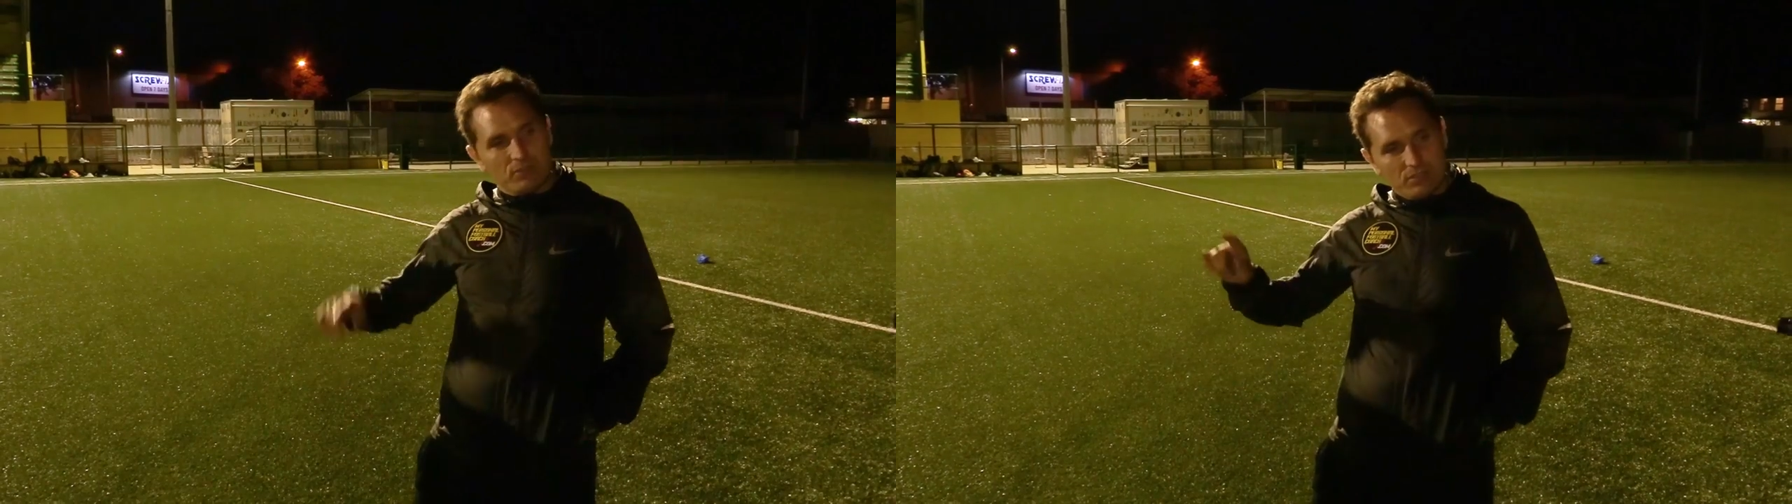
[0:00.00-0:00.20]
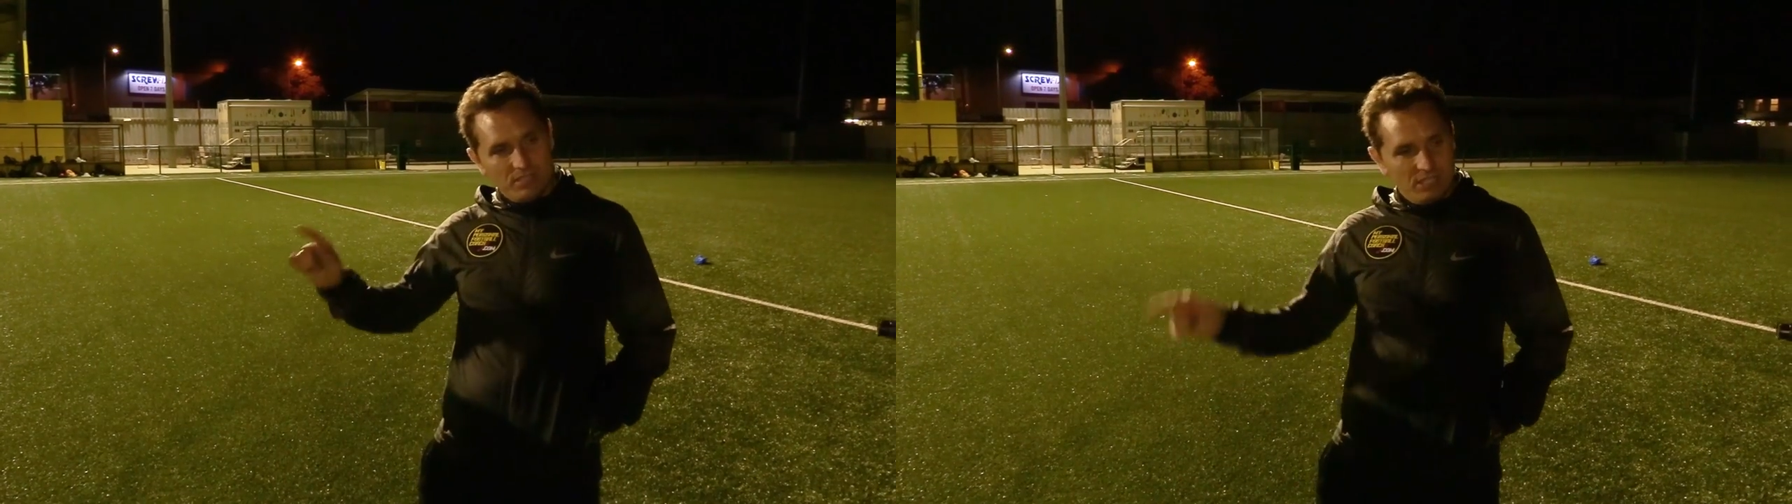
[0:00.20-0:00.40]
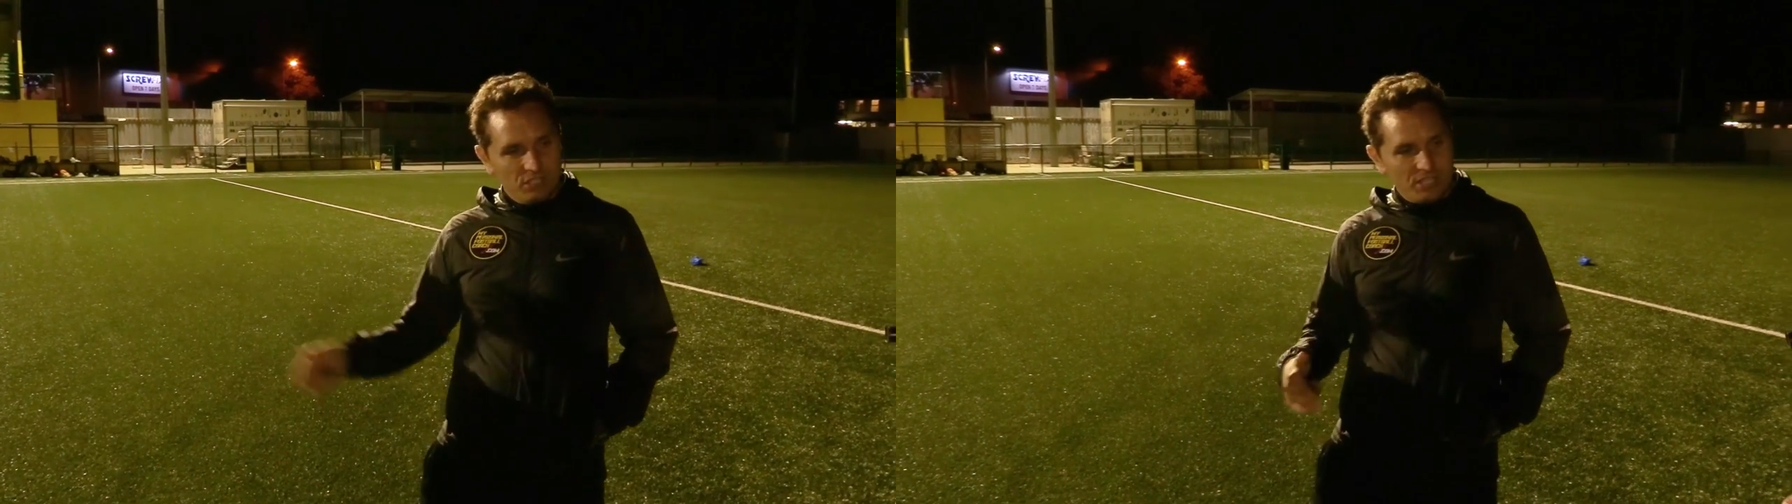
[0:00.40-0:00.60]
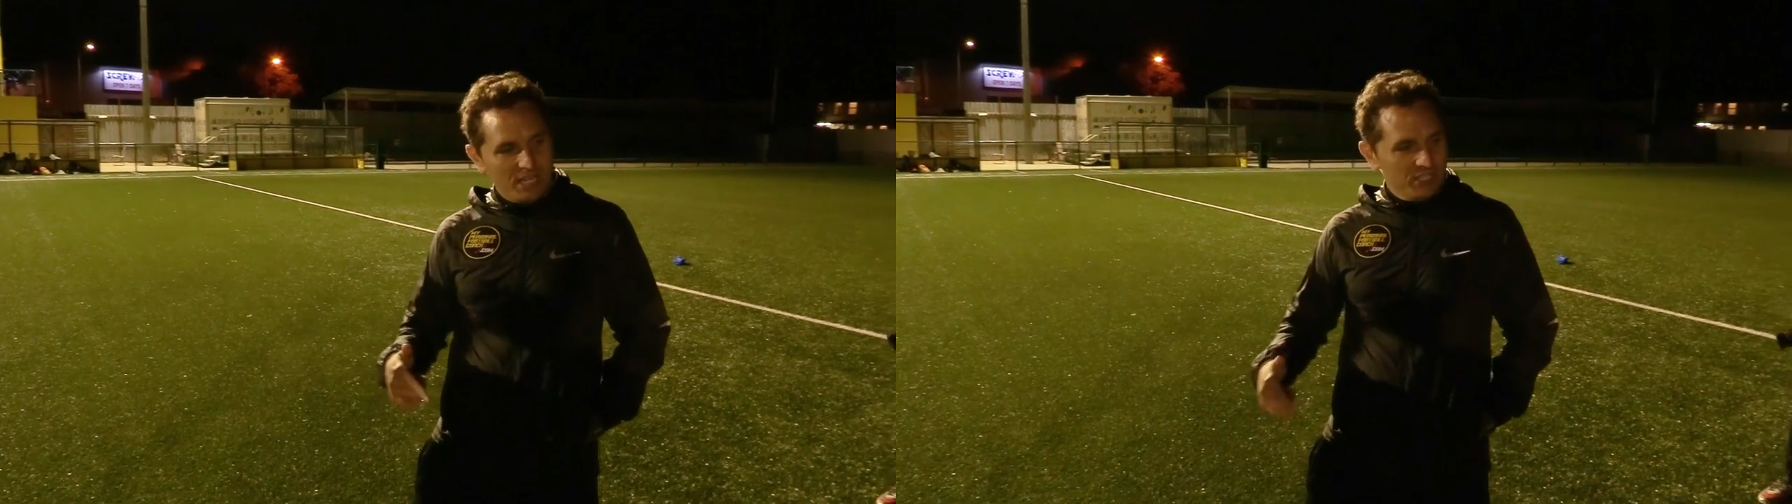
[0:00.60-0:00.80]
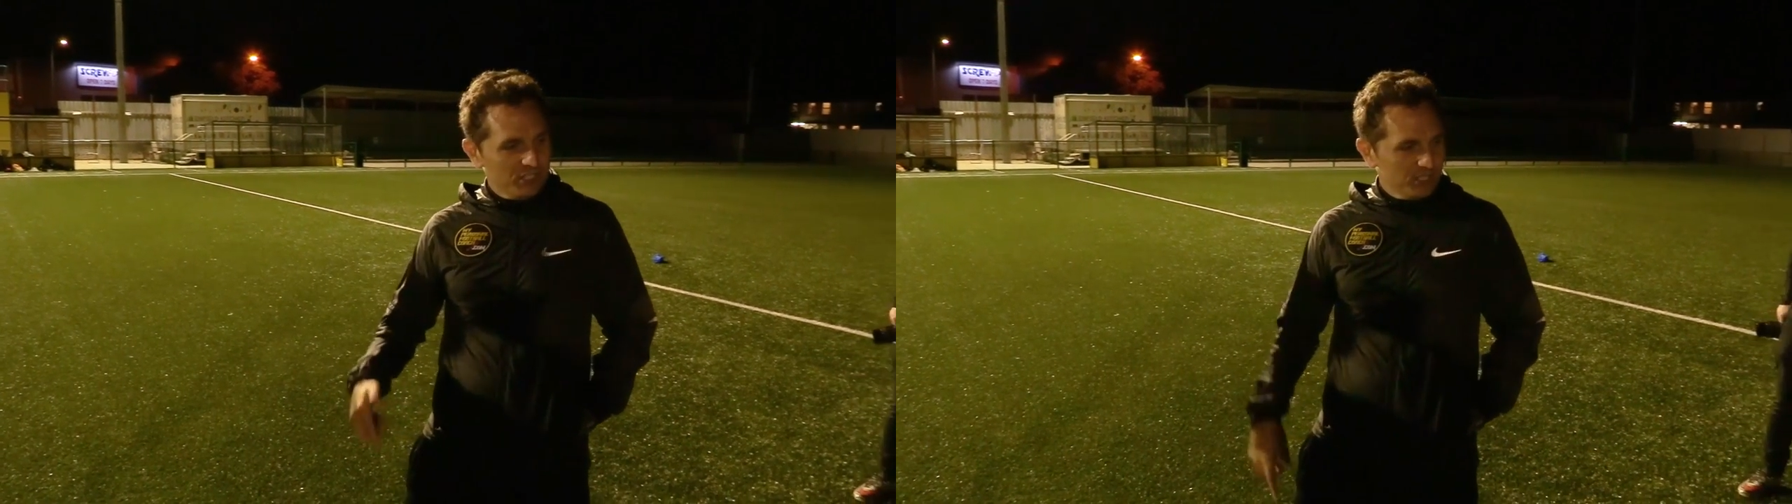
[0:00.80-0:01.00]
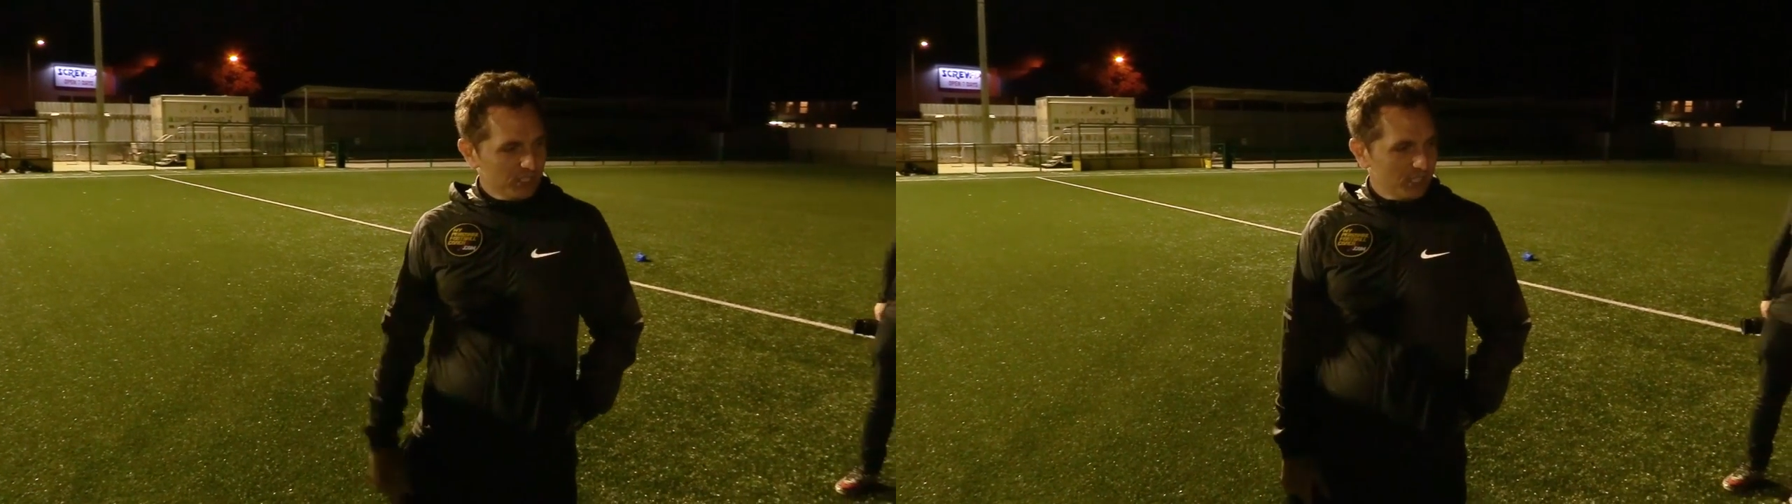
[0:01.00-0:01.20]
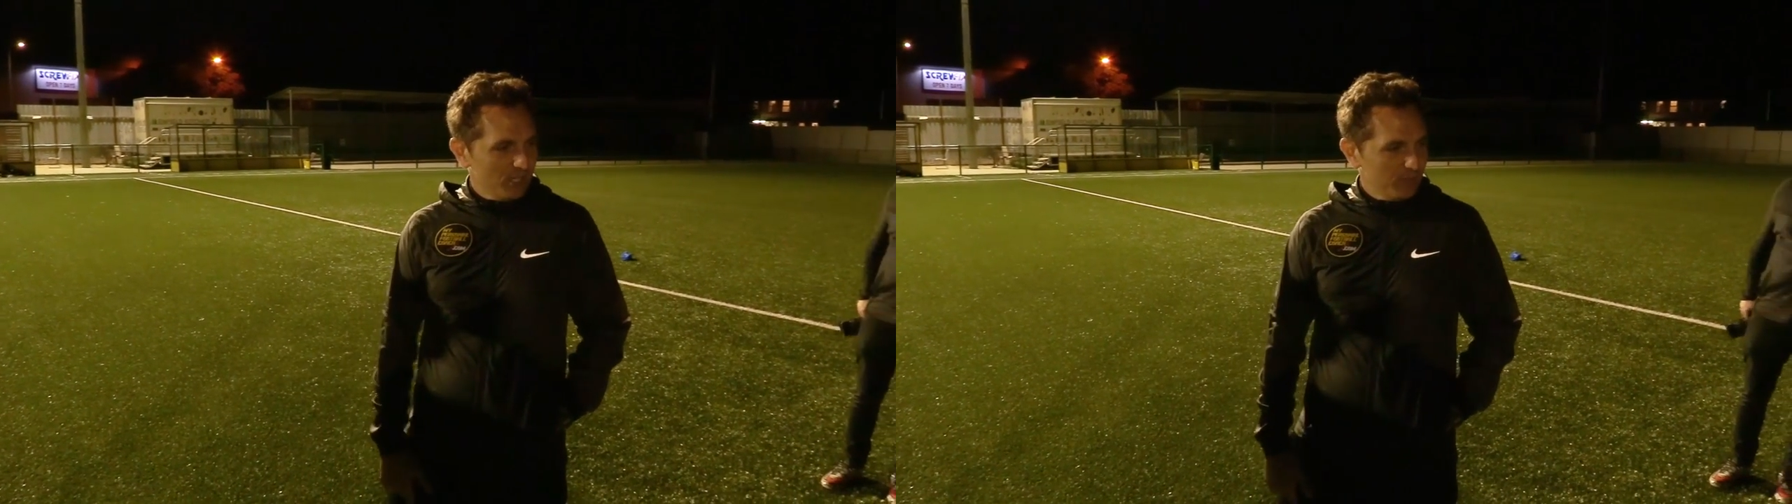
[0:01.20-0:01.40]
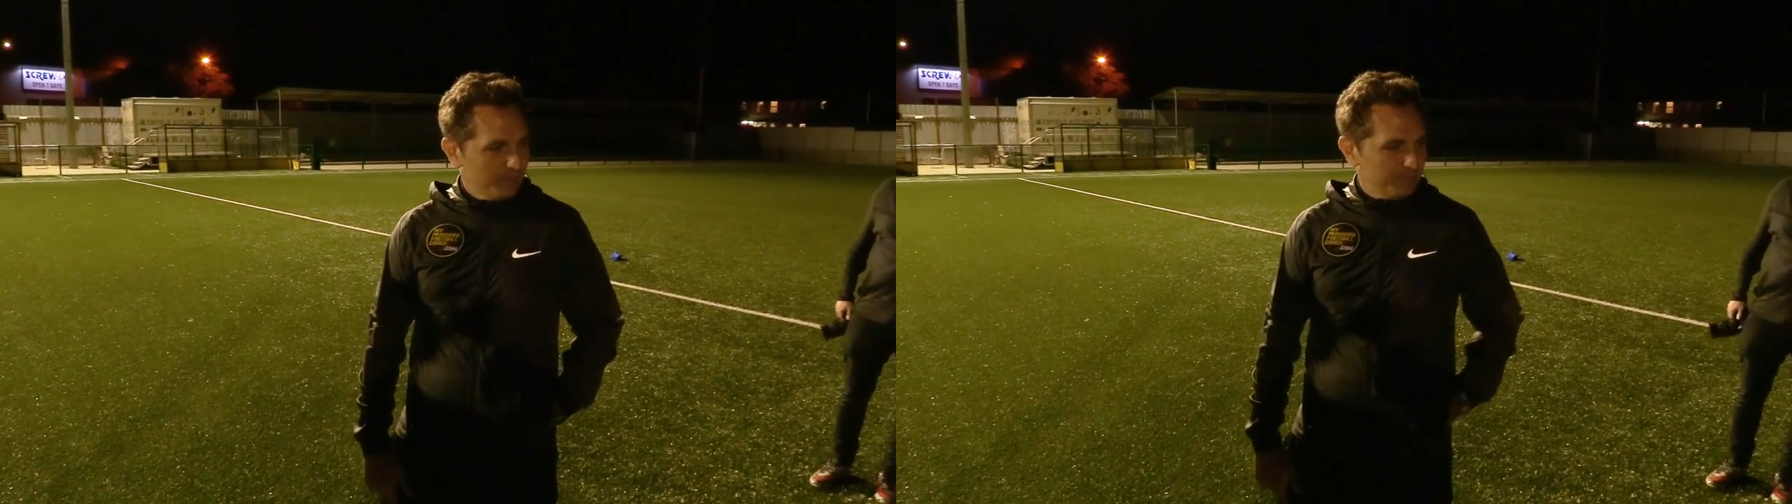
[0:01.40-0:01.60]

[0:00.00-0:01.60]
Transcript: to the uh, challenges. Let's go.